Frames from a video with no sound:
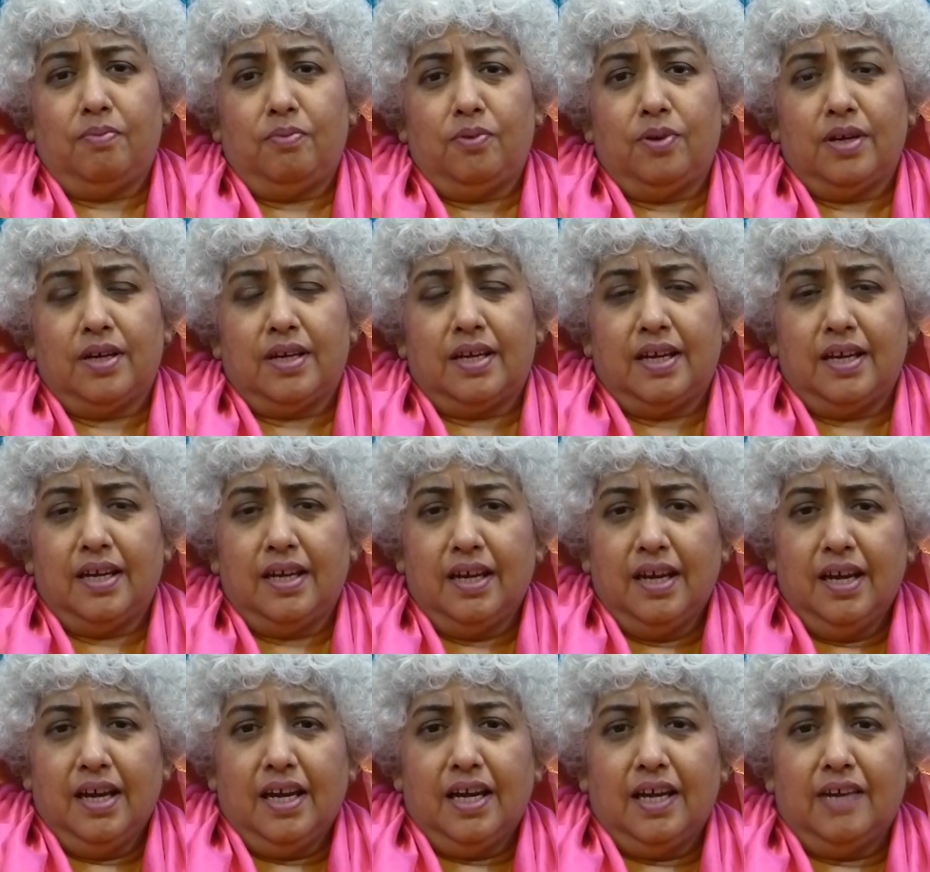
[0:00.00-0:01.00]

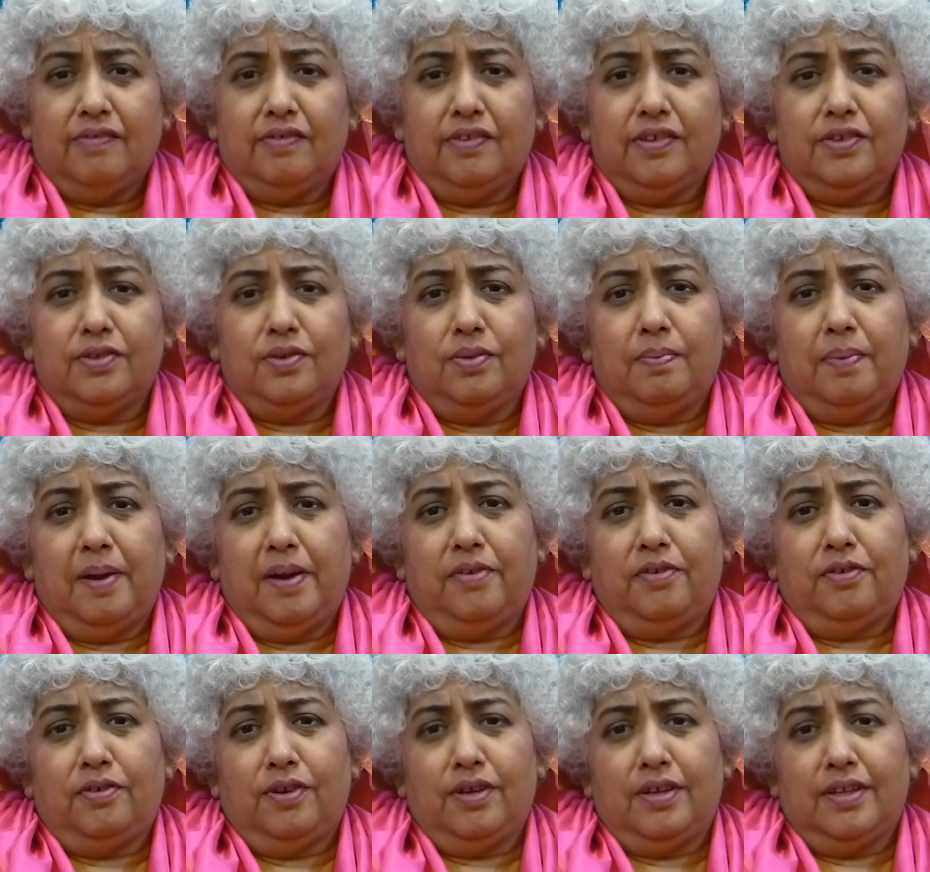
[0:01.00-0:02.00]
working. If there's no
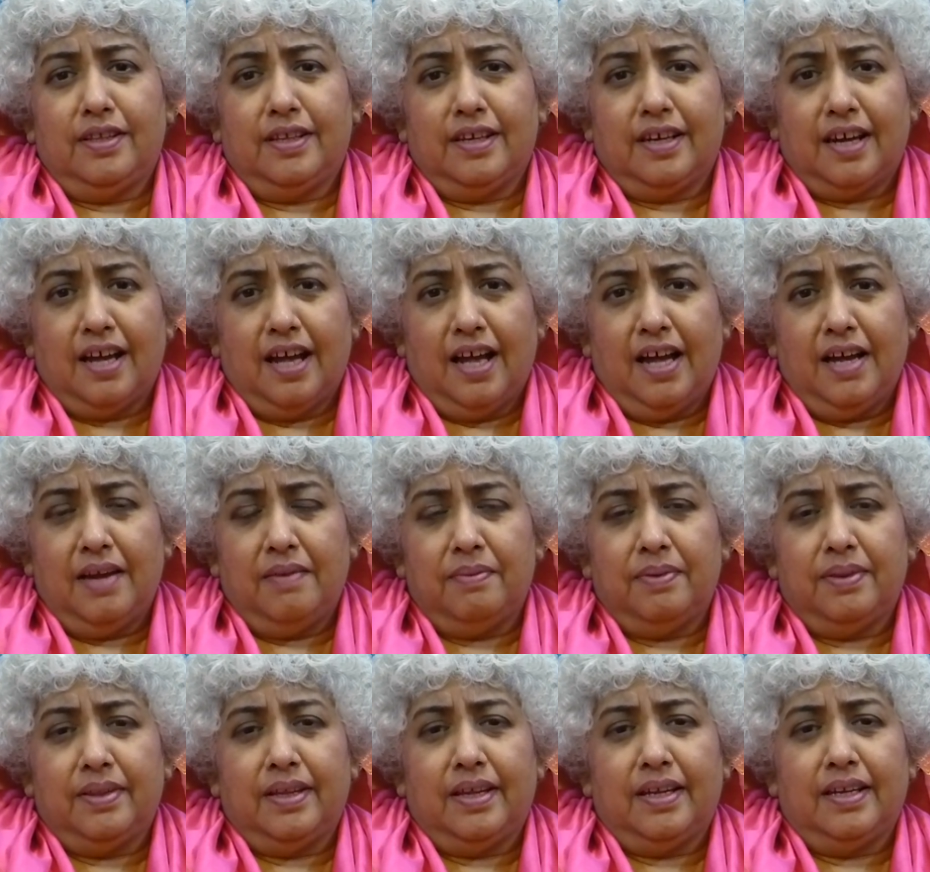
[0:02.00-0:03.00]
petrol in the car,
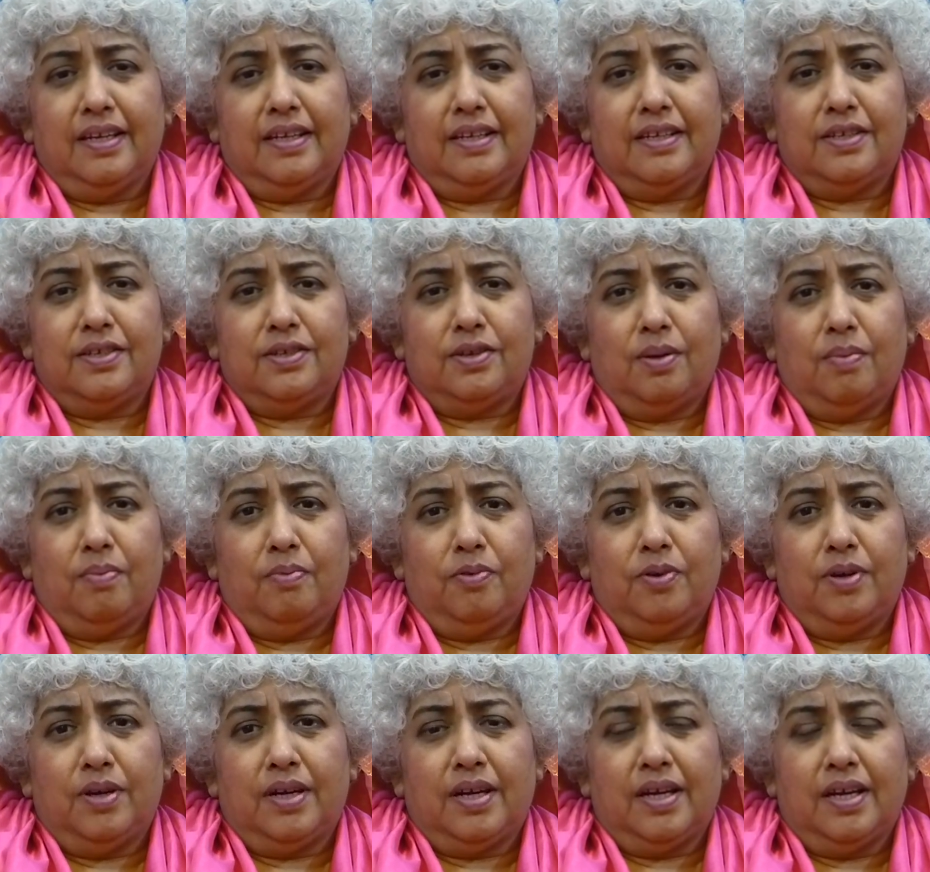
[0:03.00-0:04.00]
even then it'll stop
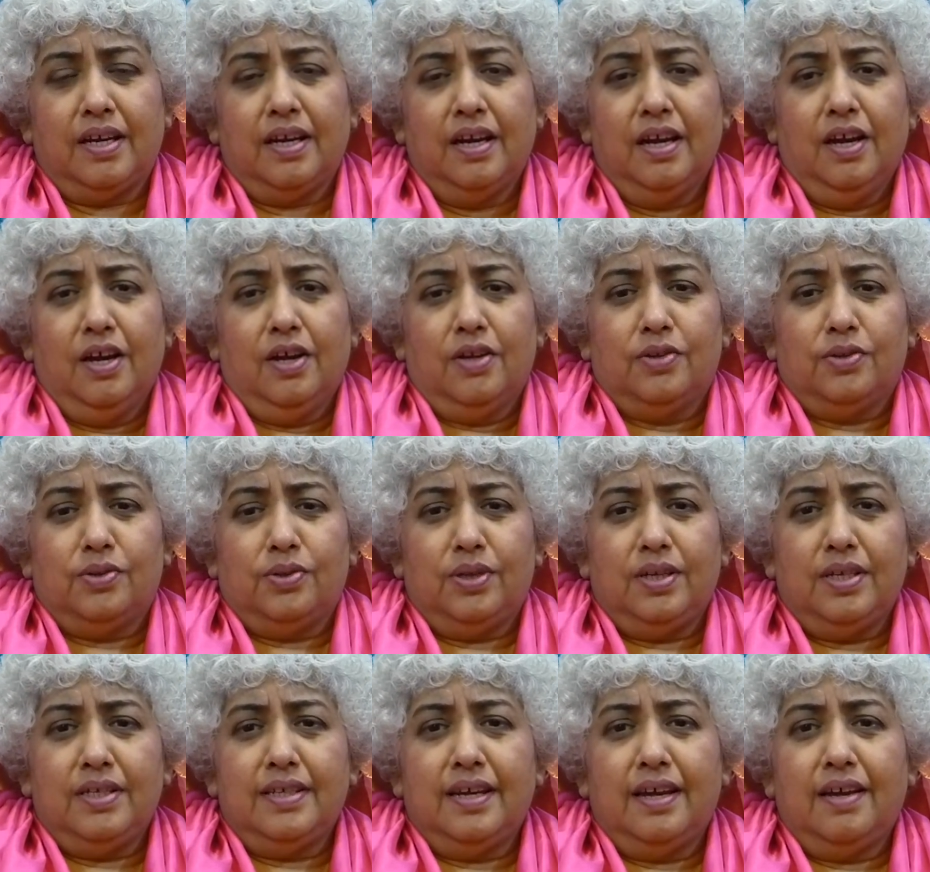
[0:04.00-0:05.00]
working. So
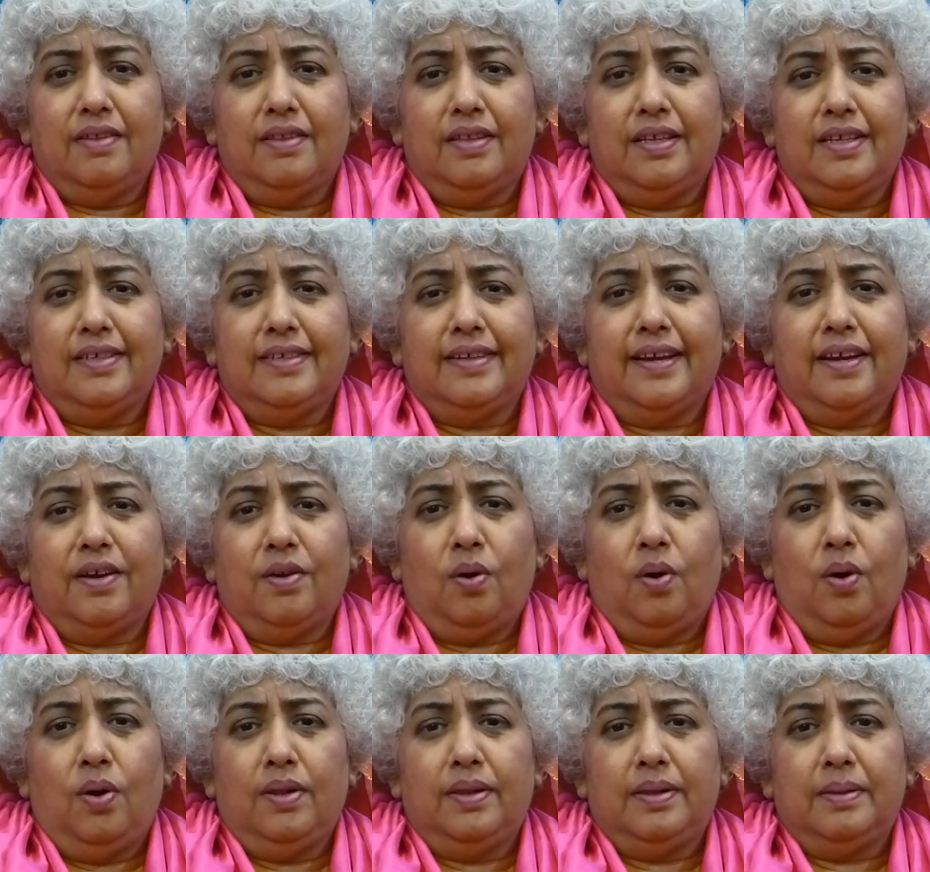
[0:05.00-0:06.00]
these I
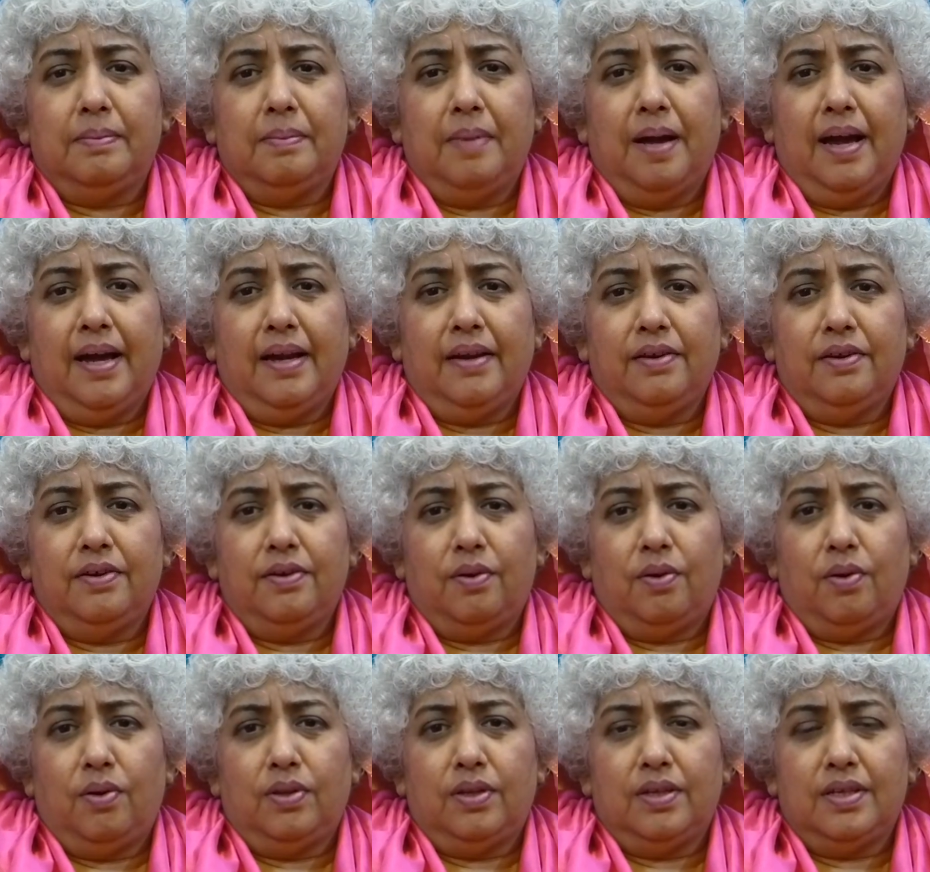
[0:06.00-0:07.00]
call the minor
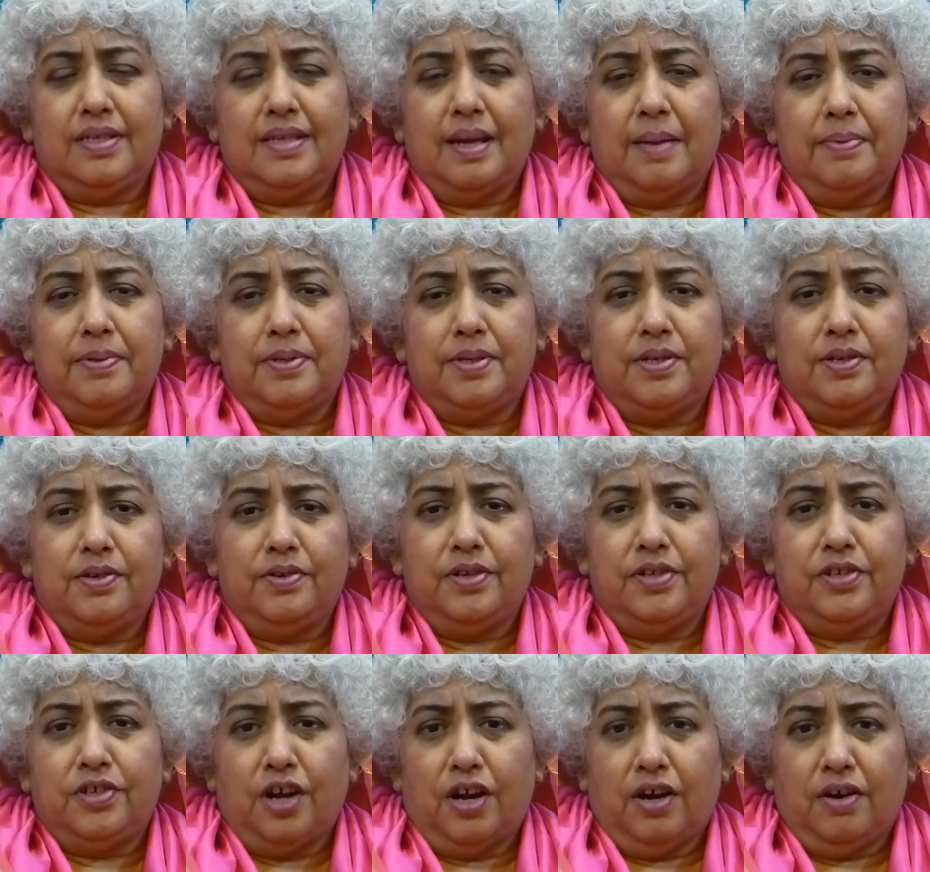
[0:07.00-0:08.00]
or the
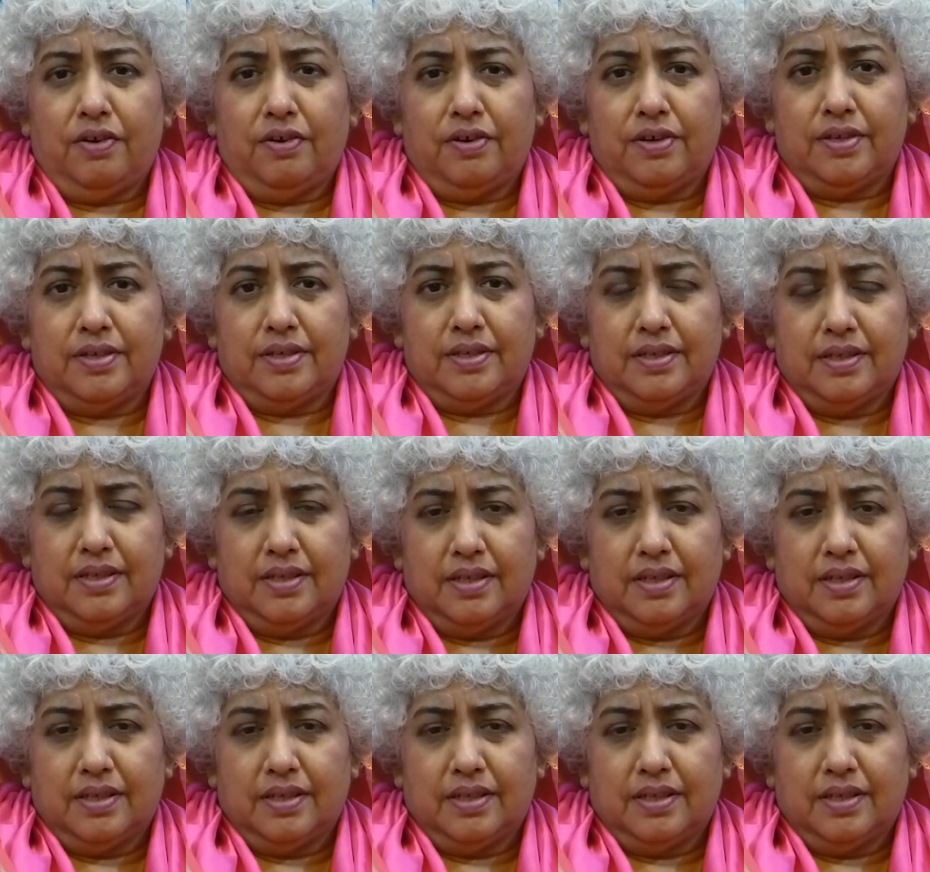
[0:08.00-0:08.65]
subsidiary chakras.